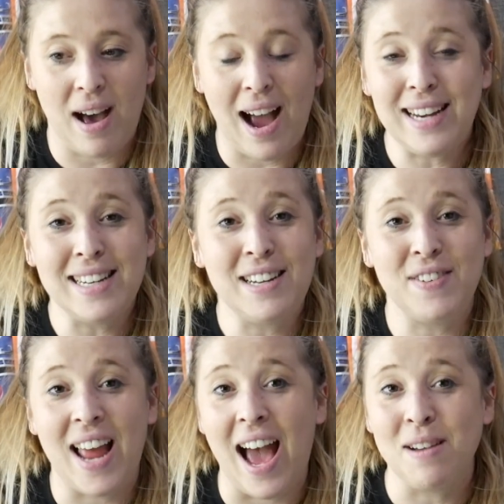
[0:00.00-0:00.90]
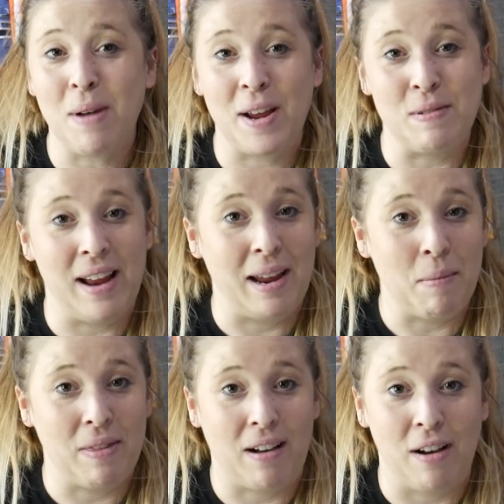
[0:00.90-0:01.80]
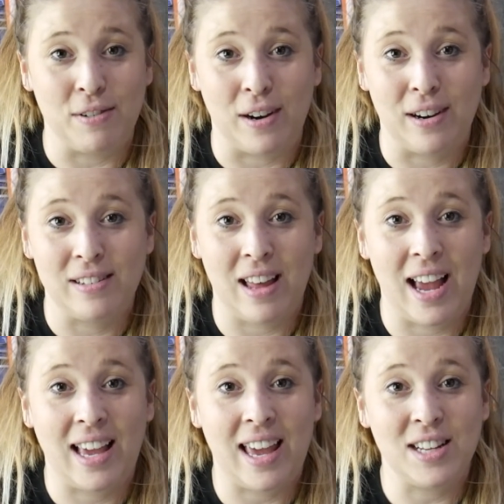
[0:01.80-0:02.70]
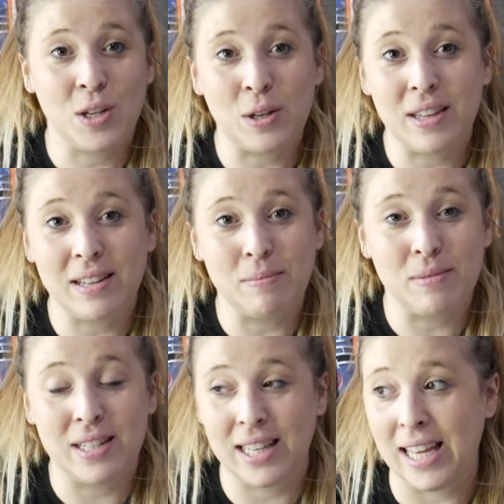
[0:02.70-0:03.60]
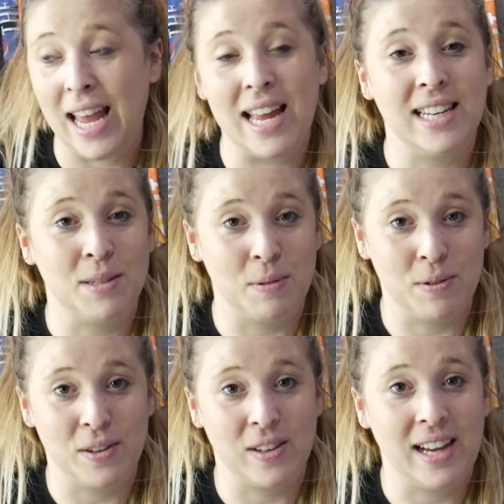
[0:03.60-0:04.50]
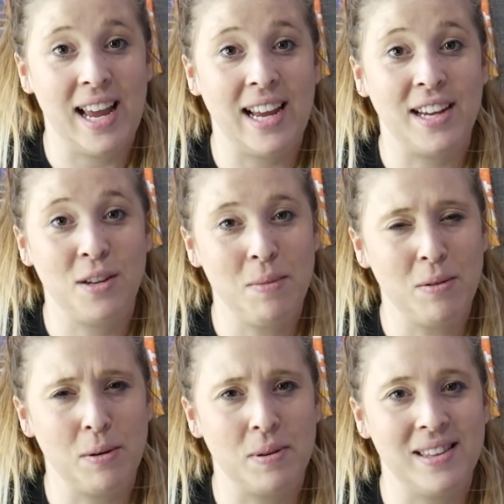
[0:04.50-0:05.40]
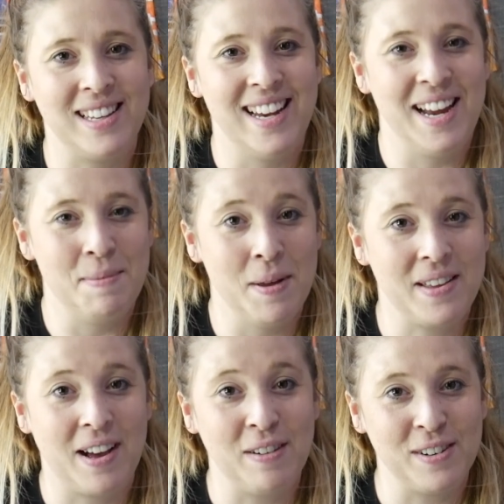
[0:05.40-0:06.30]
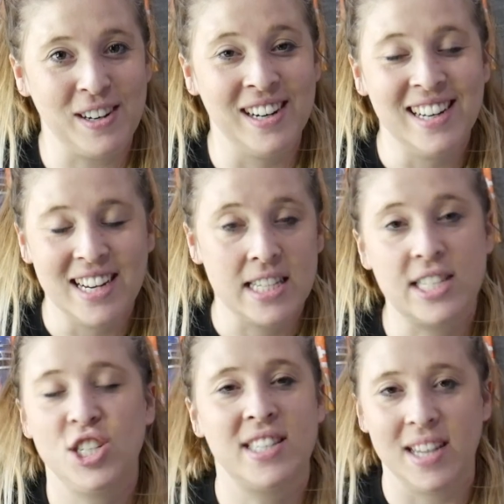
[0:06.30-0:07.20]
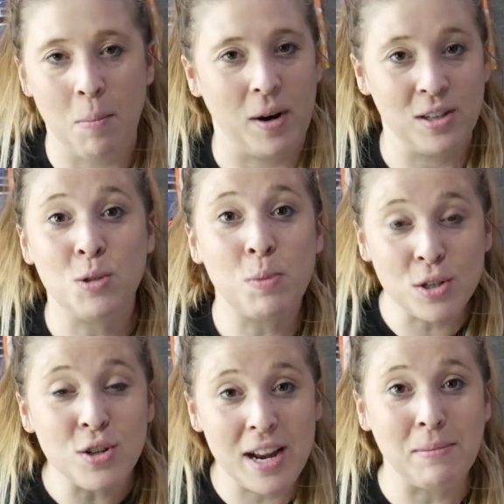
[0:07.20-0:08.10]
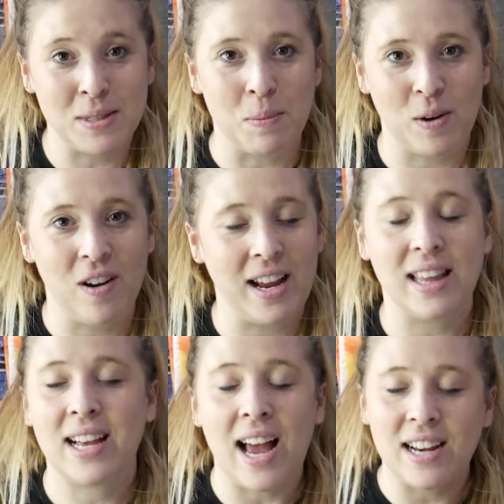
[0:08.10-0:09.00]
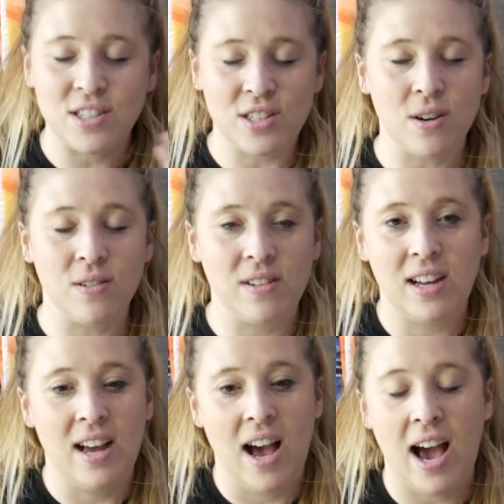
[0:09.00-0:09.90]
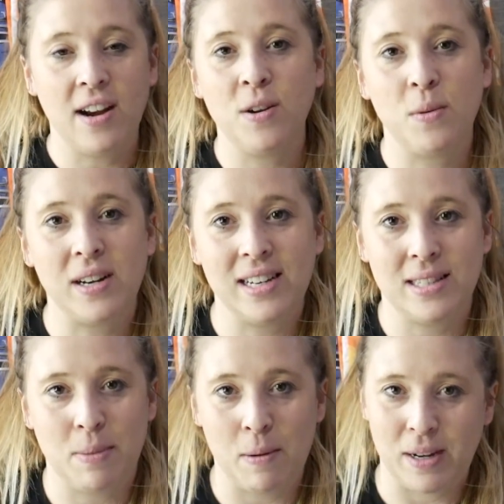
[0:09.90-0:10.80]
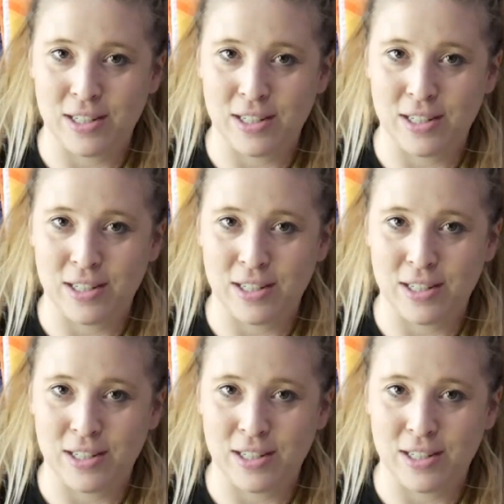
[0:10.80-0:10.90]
I didn't even add my own name on the cover. Like, it took them to the end before they're like, hey, you might want to put the name on the cover just somewhere. Just put your name somewhere on it. Like, I don't know what it is about me.